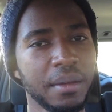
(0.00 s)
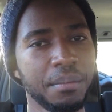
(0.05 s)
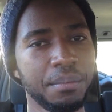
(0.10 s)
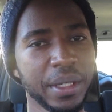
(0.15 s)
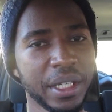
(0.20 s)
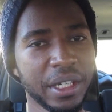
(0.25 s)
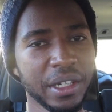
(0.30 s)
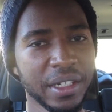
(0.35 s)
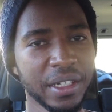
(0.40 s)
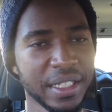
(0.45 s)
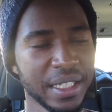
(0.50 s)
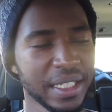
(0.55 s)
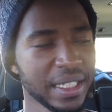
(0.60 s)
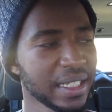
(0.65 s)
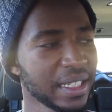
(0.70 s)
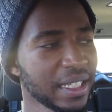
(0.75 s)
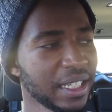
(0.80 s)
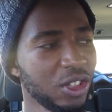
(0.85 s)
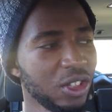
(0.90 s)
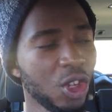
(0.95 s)

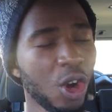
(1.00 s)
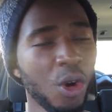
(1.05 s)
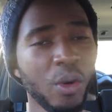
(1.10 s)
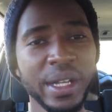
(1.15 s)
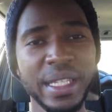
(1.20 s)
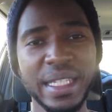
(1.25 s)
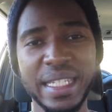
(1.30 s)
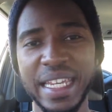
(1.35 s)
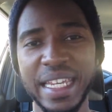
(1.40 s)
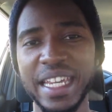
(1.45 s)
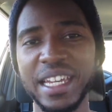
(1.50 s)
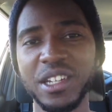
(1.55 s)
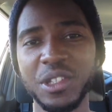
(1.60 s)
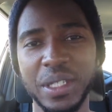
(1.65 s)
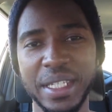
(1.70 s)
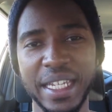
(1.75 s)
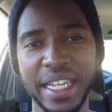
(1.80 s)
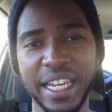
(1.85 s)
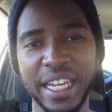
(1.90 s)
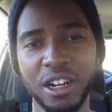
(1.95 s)
Because no one's here to
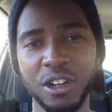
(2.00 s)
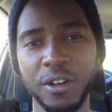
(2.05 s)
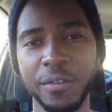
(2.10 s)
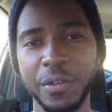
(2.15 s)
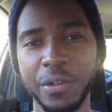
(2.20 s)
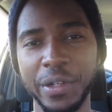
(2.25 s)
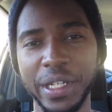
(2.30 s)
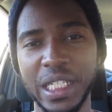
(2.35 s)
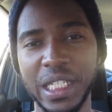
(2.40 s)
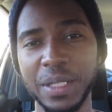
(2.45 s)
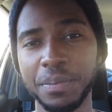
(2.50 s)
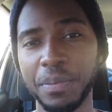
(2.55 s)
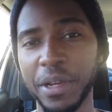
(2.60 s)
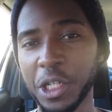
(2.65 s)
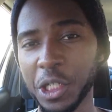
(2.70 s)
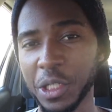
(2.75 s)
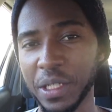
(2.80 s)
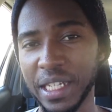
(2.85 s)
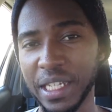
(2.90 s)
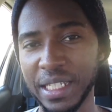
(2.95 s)
take care of you,
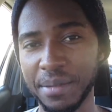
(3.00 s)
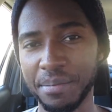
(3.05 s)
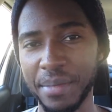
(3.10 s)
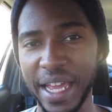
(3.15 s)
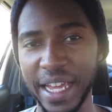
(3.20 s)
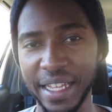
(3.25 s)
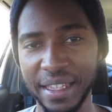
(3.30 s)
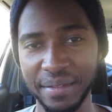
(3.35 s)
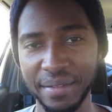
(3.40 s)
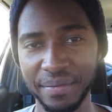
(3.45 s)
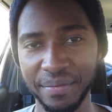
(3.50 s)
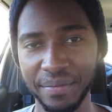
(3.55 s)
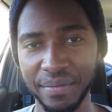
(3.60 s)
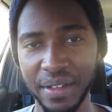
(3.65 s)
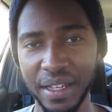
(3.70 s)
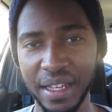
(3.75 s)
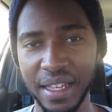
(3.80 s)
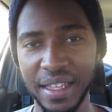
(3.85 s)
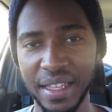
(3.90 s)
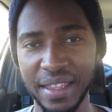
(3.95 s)
especially as a man.
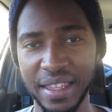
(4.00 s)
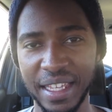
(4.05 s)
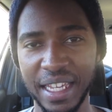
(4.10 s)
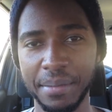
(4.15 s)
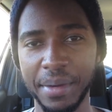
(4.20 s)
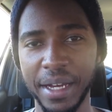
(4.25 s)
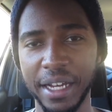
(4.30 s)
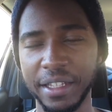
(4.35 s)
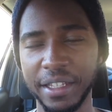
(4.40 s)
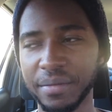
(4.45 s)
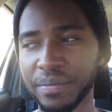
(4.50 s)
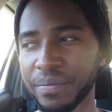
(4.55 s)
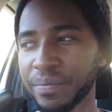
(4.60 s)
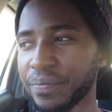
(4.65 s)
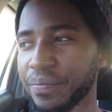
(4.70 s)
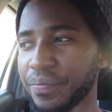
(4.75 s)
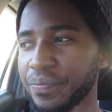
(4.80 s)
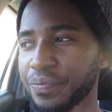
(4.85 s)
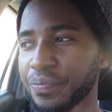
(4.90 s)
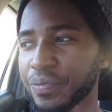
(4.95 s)
Think about it.
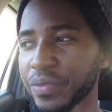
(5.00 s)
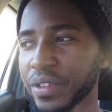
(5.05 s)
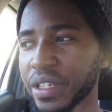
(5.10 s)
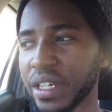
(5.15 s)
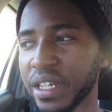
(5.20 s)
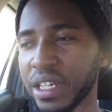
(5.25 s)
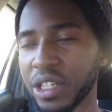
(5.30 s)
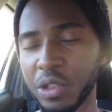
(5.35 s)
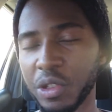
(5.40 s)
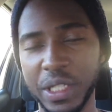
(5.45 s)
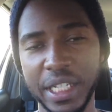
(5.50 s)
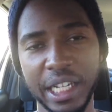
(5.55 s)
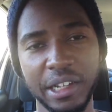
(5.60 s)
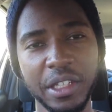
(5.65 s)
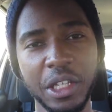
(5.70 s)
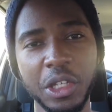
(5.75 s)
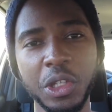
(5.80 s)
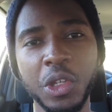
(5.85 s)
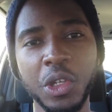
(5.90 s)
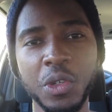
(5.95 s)
You turn on
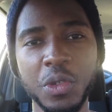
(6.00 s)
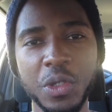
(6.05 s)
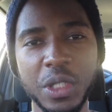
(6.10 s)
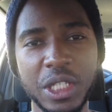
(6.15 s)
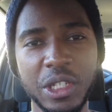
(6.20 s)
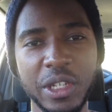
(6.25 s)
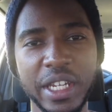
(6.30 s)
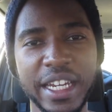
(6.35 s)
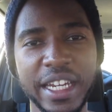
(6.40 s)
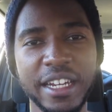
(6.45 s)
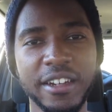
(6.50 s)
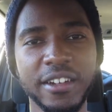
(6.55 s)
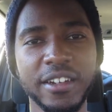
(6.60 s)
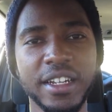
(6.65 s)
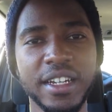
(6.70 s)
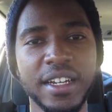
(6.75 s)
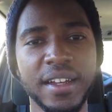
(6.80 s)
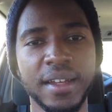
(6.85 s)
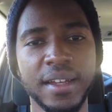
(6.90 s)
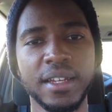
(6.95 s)
the news, you hear
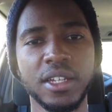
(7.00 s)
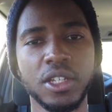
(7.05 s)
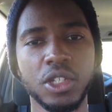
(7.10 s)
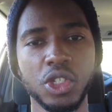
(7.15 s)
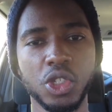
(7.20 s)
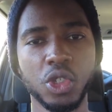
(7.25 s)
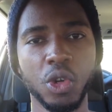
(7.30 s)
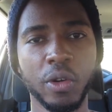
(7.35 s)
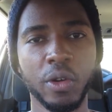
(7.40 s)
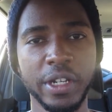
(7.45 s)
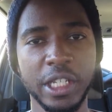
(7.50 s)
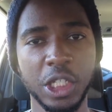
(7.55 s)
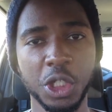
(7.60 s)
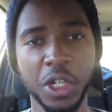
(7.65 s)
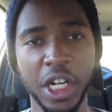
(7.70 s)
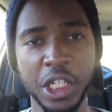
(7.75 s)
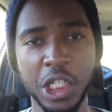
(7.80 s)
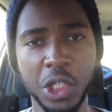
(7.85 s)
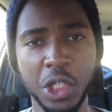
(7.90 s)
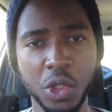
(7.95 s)
stories,
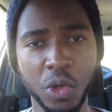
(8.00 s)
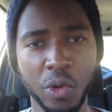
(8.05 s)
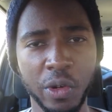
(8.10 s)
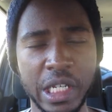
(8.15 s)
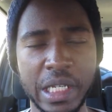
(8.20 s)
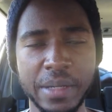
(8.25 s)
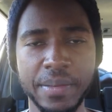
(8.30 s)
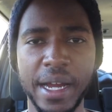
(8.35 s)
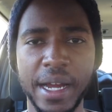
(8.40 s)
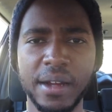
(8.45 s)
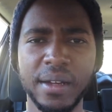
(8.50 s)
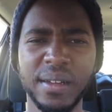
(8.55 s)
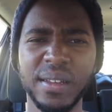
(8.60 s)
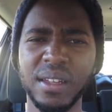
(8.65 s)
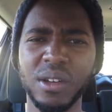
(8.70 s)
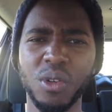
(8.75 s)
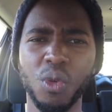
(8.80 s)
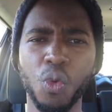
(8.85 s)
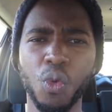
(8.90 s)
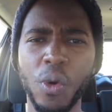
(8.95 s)
tragic stories about
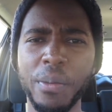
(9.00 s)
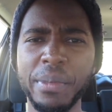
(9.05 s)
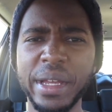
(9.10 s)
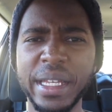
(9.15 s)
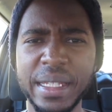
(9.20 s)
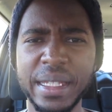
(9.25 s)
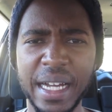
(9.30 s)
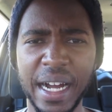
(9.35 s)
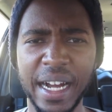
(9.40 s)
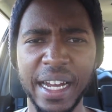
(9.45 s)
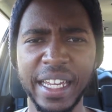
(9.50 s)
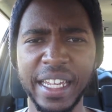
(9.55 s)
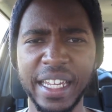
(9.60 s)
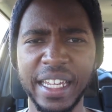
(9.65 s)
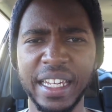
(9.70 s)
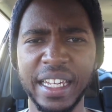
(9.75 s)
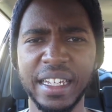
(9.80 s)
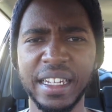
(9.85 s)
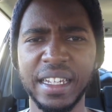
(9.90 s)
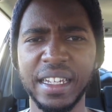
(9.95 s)
women
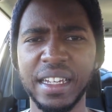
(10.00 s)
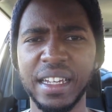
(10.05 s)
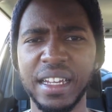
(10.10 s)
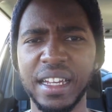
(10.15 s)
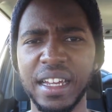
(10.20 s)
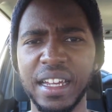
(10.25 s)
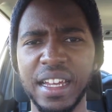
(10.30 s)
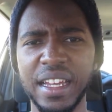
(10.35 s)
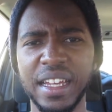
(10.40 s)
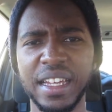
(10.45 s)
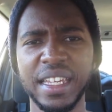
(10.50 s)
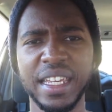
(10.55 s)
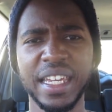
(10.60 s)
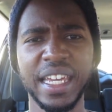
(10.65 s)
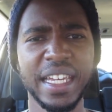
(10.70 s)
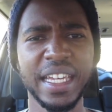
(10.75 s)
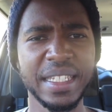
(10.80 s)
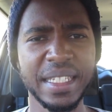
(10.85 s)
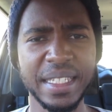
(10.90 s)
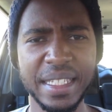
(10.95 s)
dying,
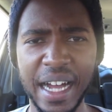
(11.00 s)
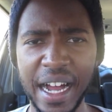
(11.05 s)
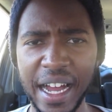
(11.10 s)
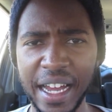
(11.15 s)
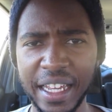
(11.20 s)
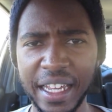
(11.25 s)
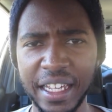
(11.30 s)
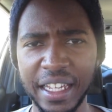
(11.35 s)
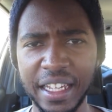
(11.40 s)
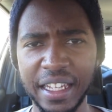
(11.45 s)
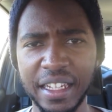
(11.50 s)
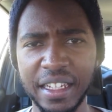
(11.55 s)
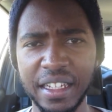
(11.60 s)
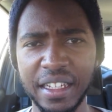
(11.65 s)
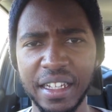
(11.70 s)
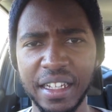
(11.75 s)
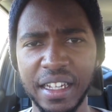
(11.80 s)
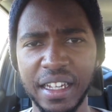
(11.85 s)
kids dying,